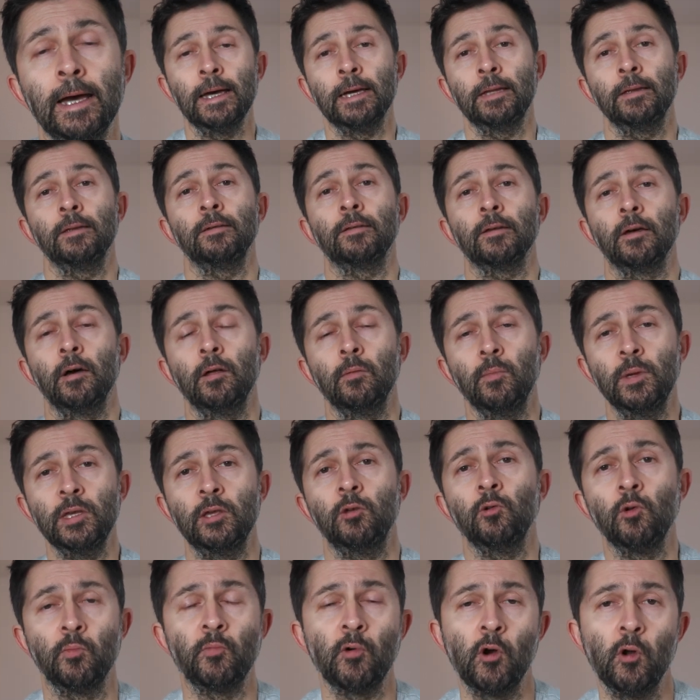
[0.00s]
And I'll
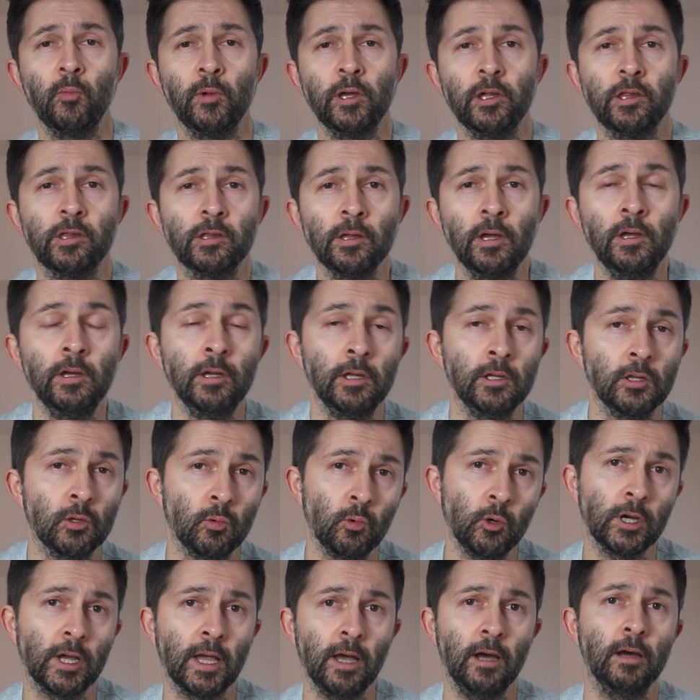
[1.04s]
make you a promise to
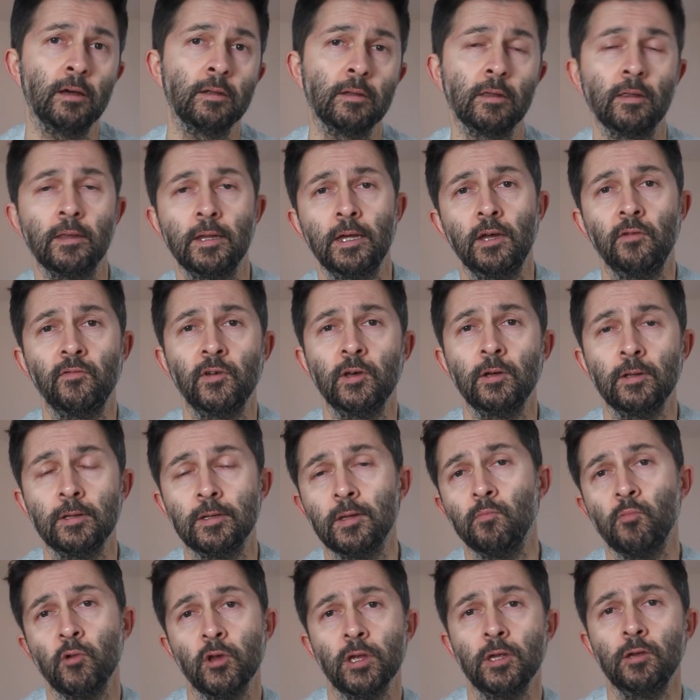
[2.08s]
work harder than ever
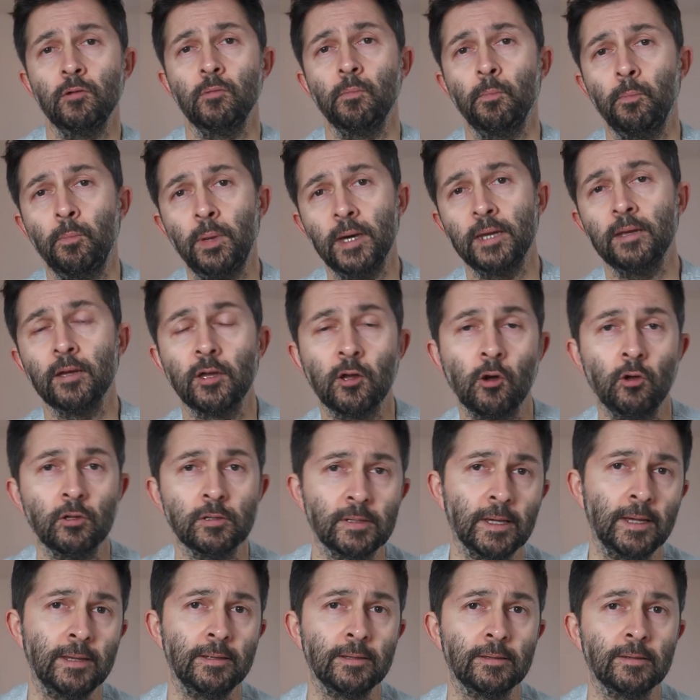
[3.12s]
to bring you better
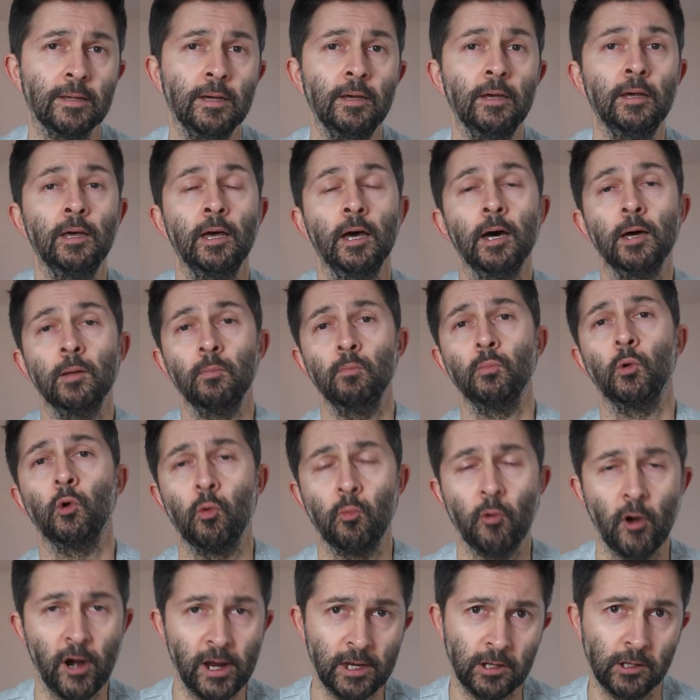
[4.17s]
content and more
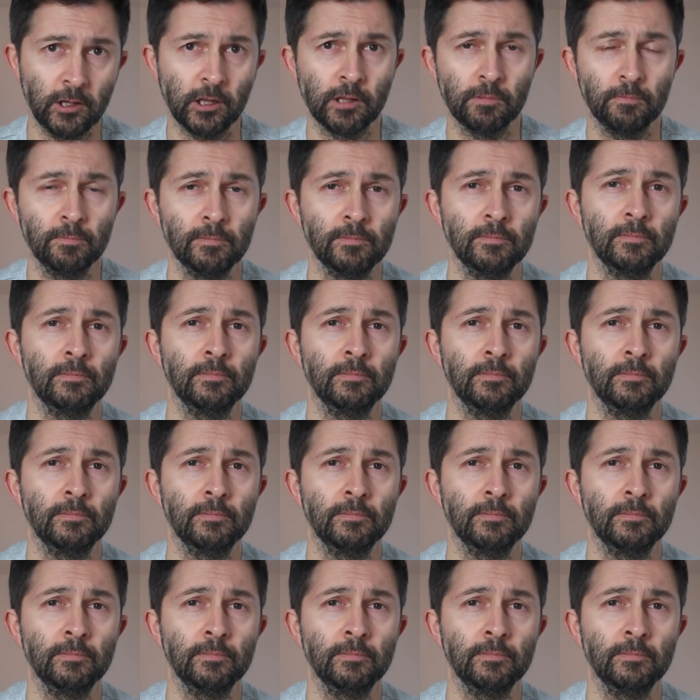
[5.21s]
brands.